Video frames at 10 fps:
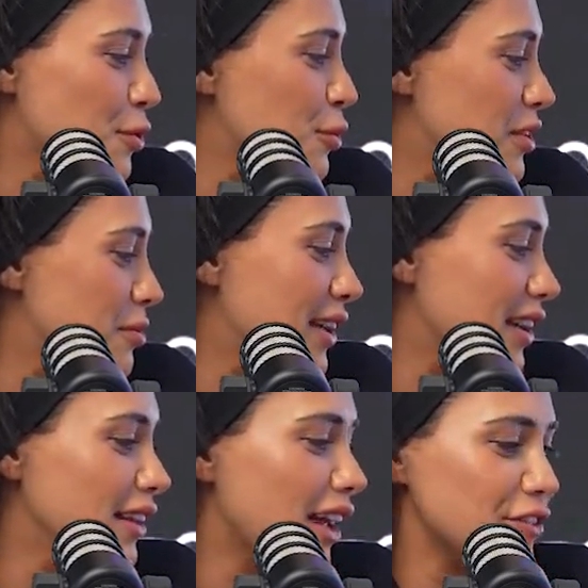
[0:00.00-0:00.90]
would be a
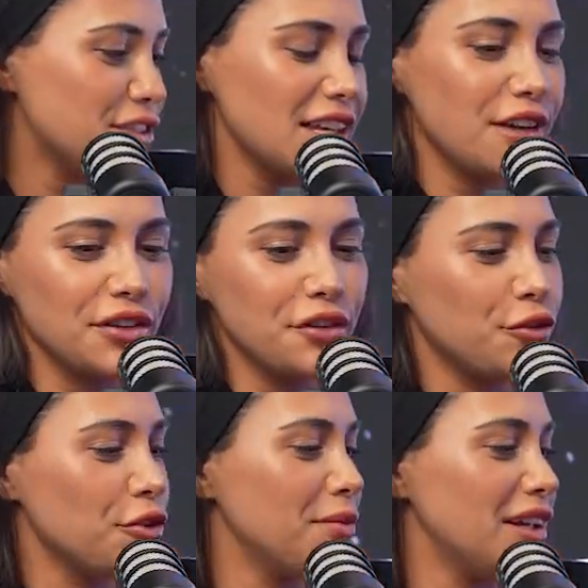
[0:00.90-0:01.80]
lifesaver
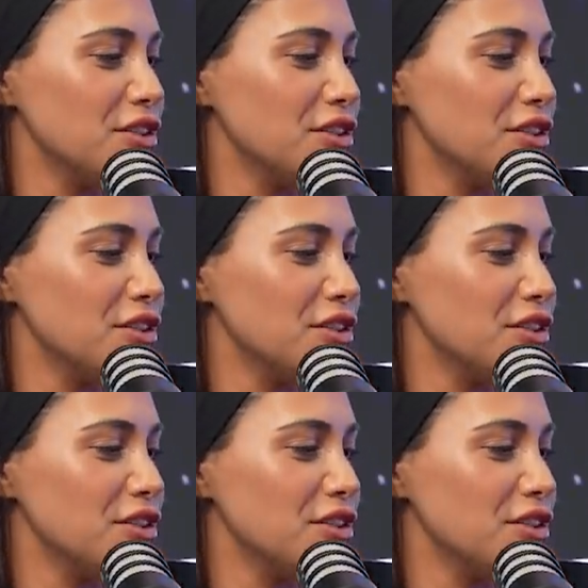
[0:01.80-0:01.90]
for many